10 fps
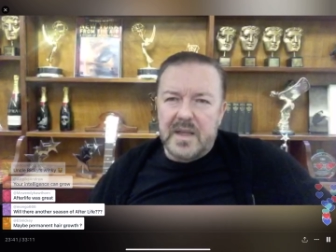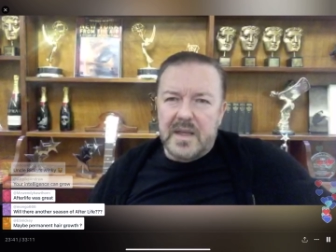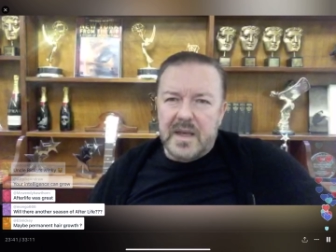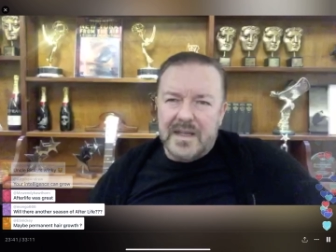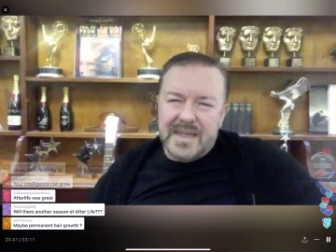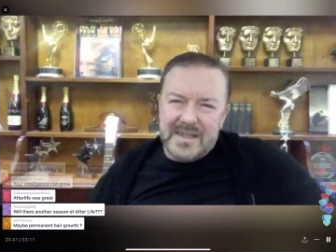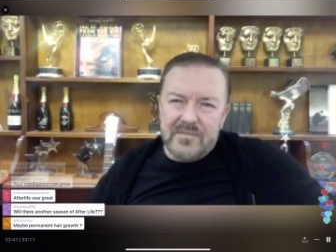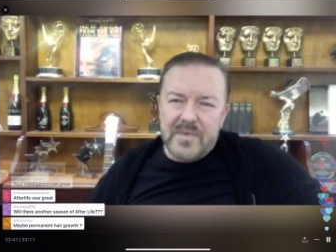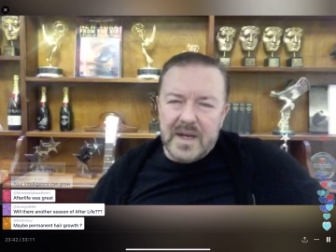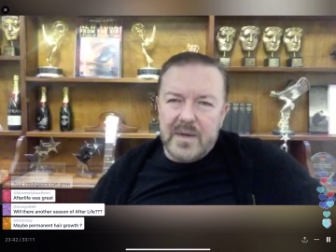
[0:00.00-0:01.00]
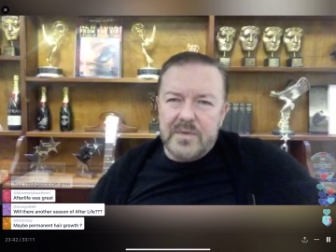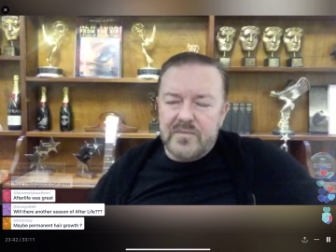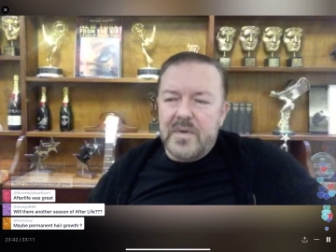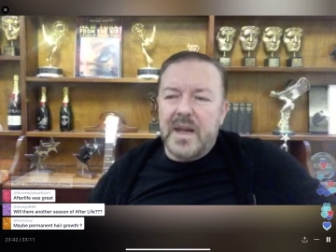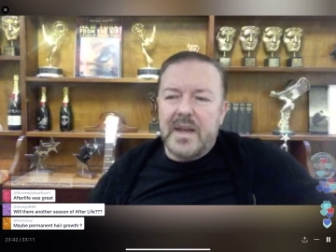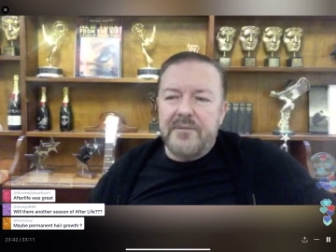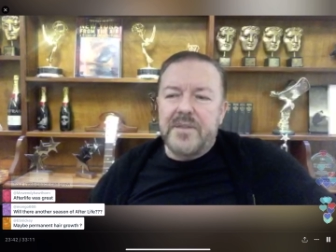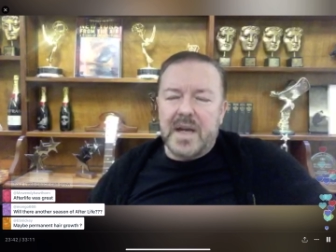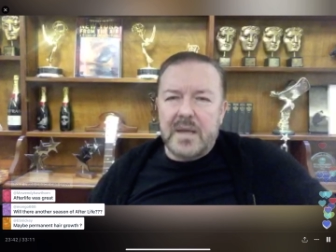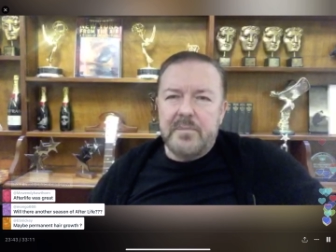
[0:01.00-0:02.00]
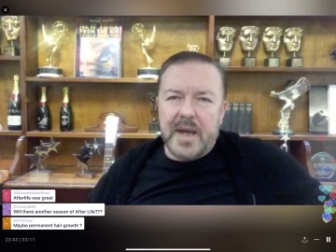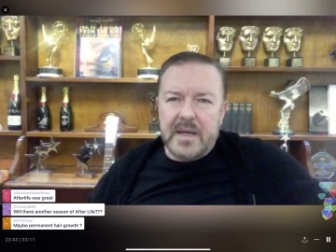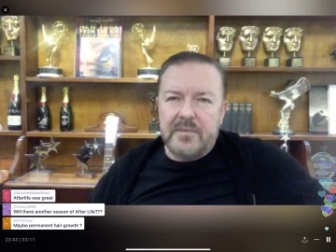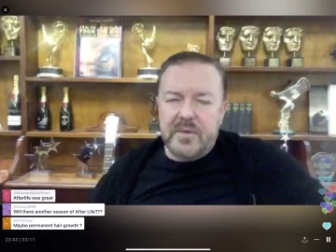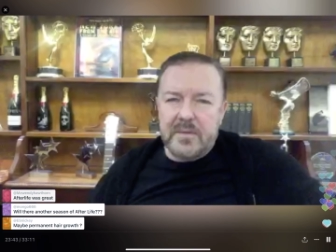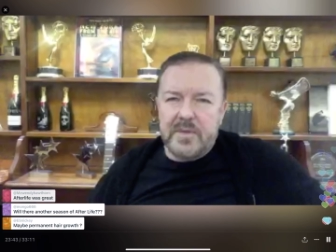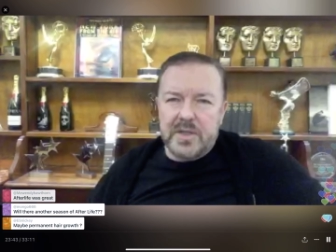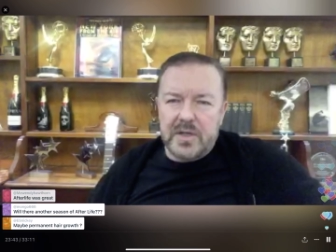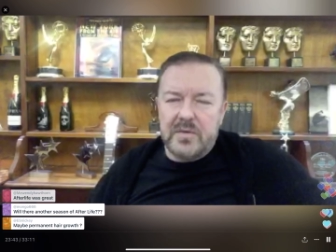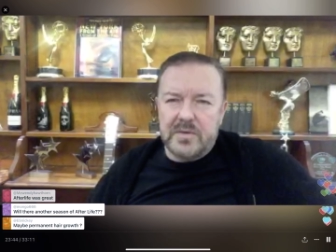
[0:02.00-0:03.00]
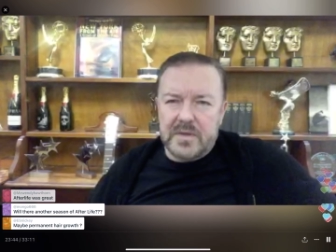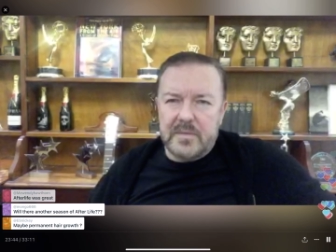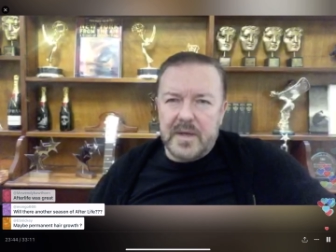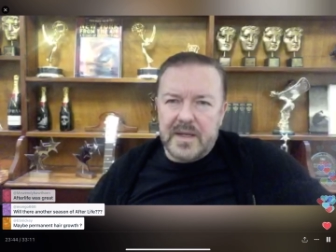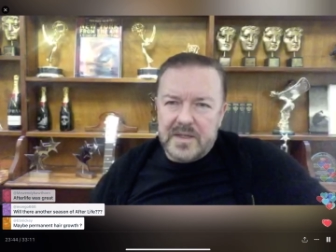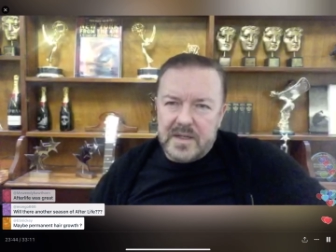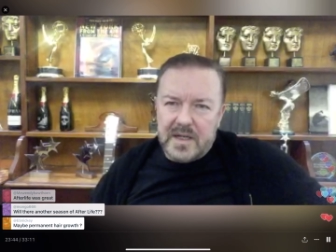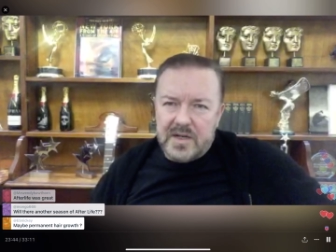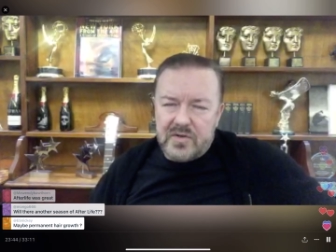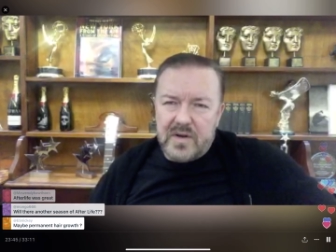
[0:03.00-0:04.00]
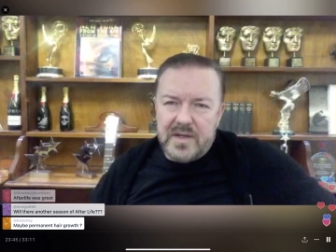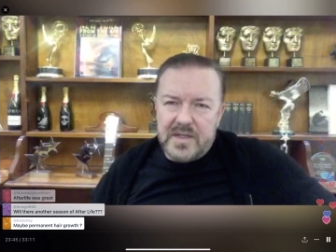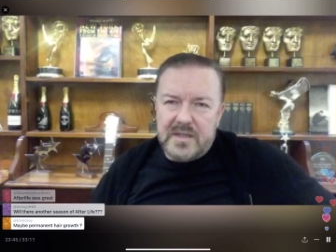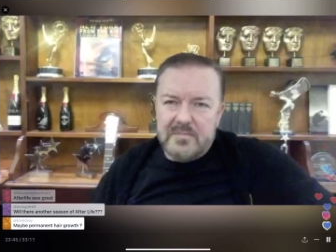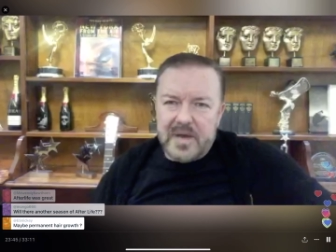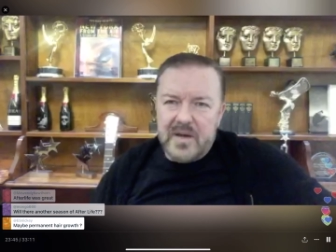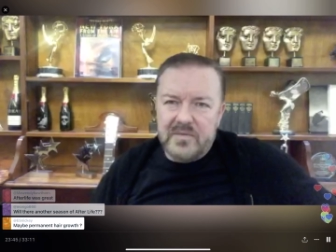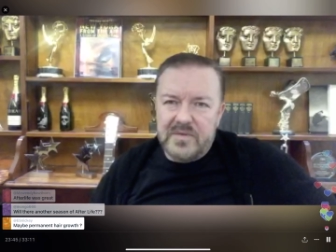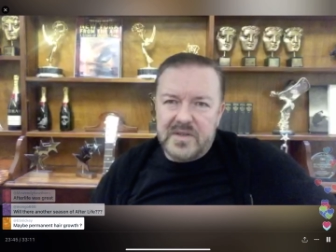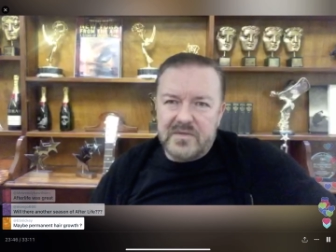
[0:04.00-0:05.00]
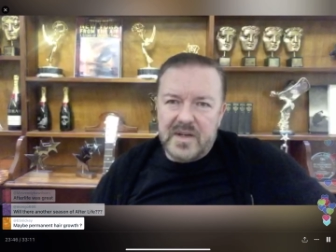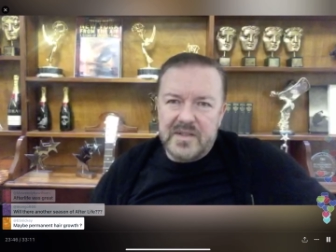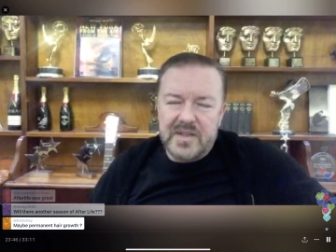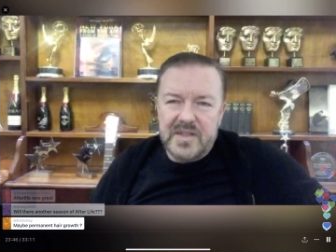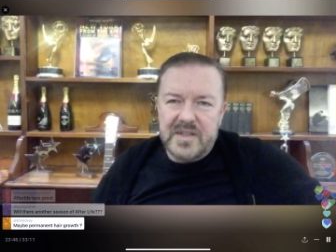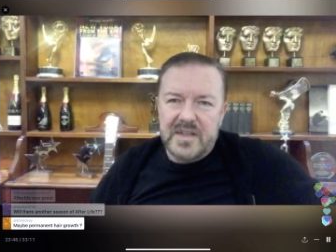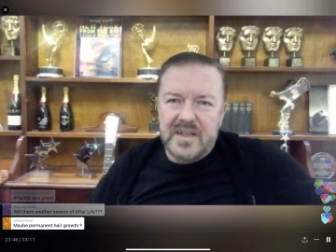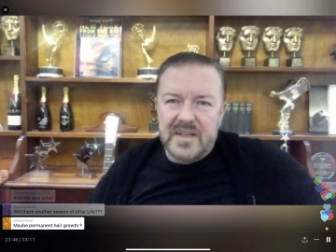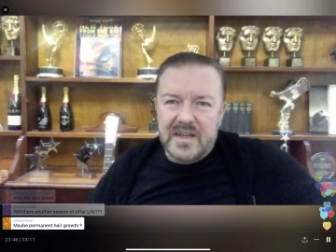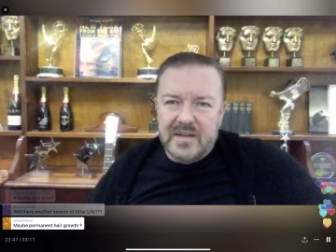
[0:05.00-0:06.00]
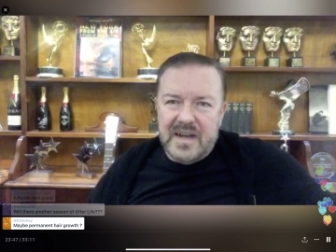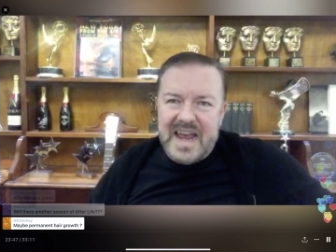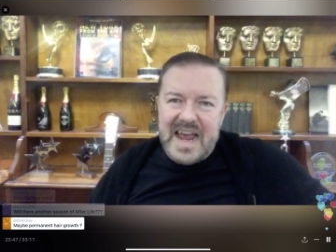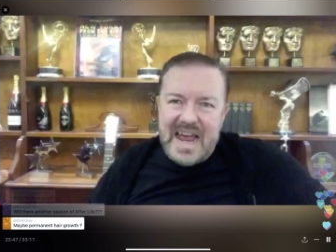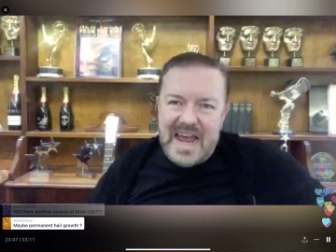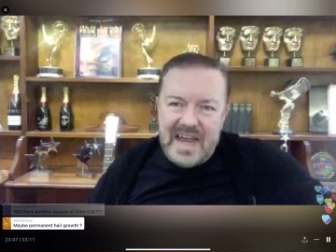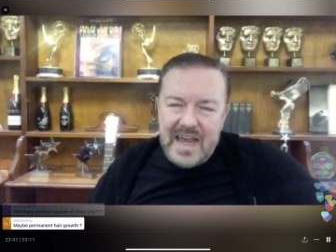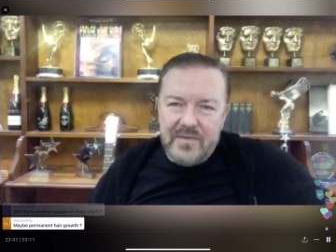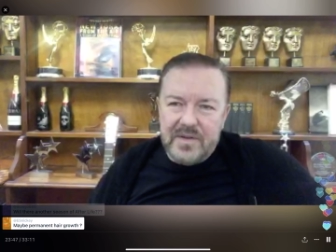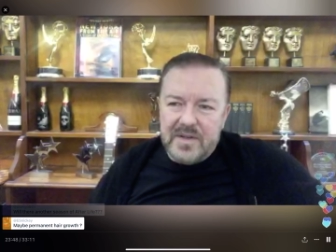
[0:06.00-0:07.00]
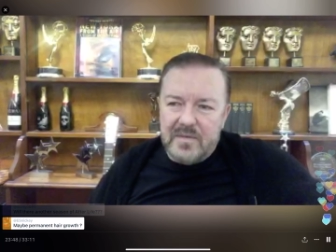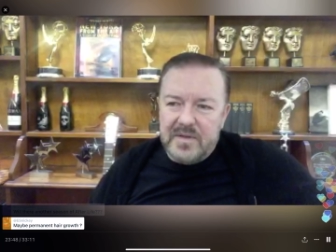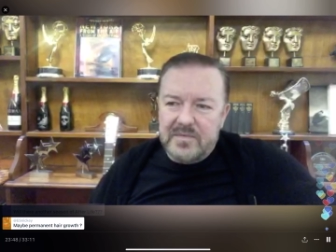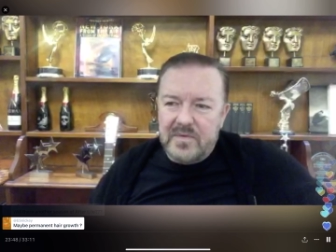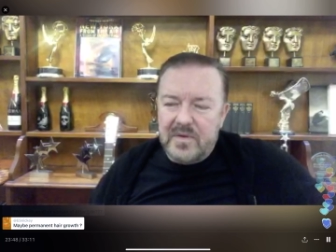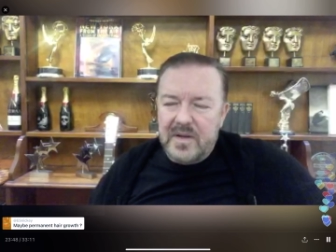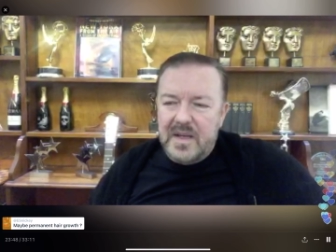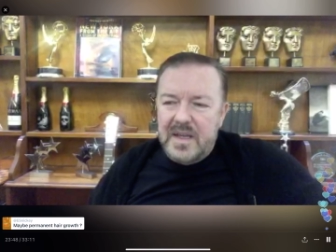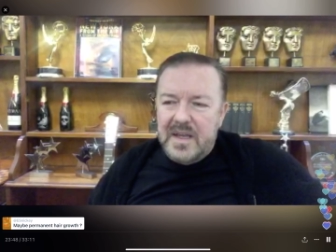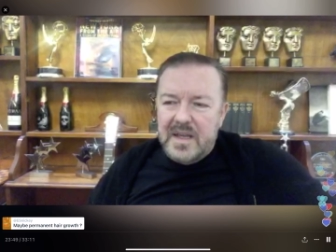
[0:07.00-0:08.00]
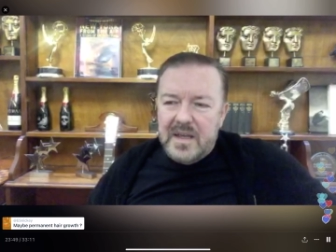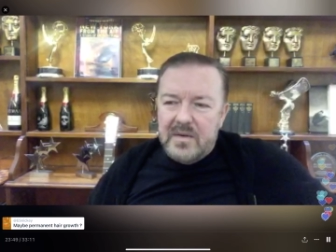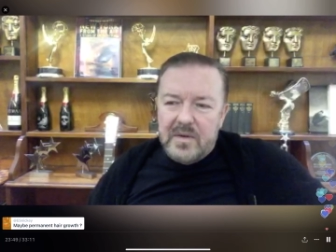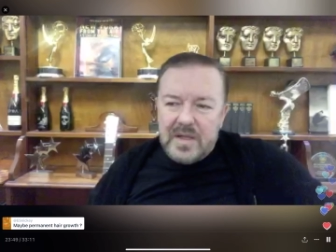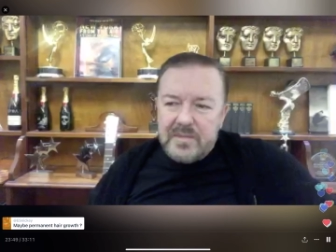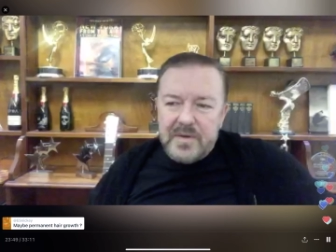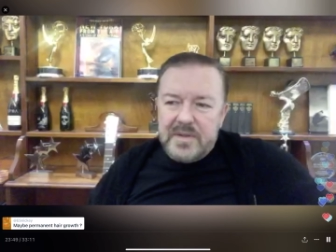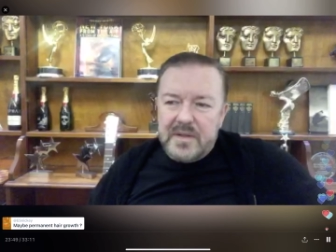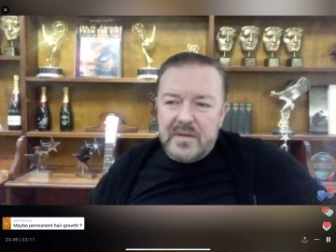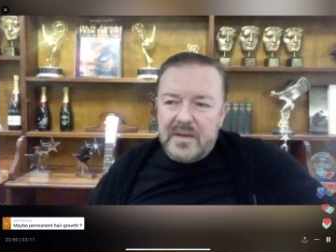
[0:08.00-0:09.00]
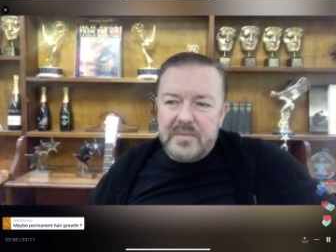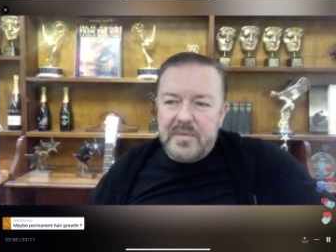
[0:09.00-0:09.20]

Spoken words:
unless it was really fucking painful in my shoes or something. It just like crunched, the bones crunched. Every time I swore. I suppose that's